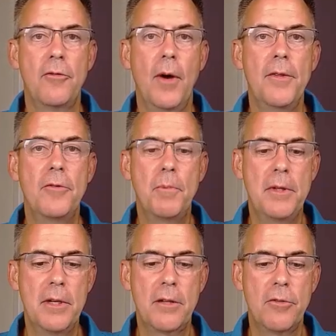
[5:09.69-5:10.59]
So on this
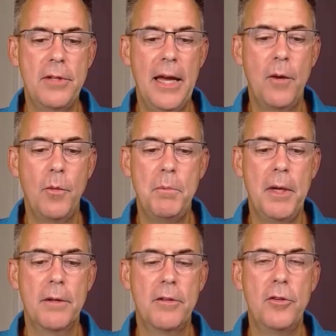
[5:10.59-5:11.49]
particular tag, we'd
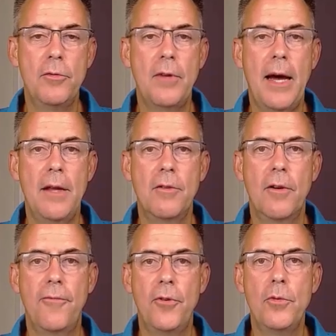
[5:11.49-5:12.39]
be able to use
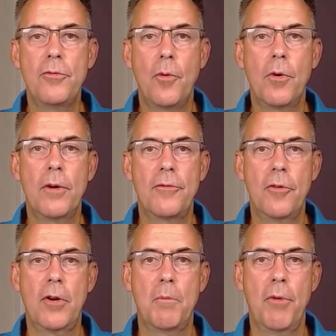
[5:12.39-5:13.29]
either a fuse or a
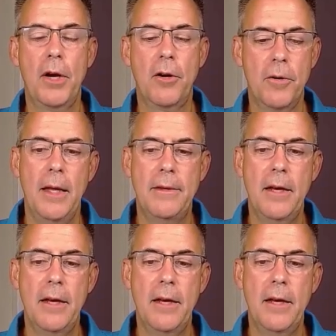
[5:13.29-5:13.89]
circuit breaker.